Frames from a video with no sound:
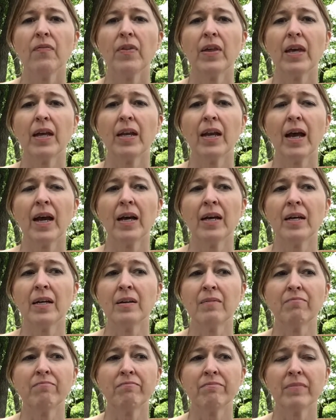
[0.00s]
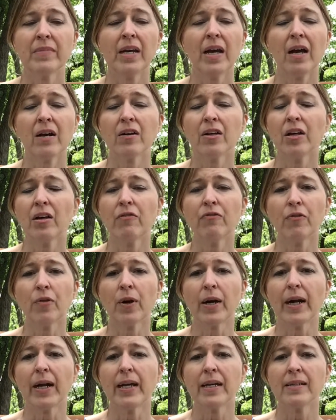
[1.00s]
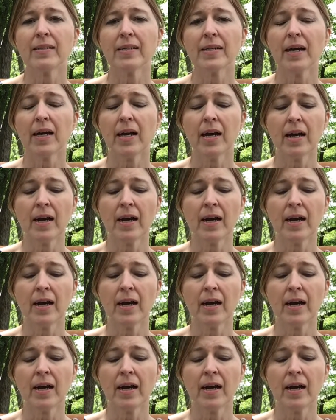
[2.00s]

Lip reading: then yeah, go for it.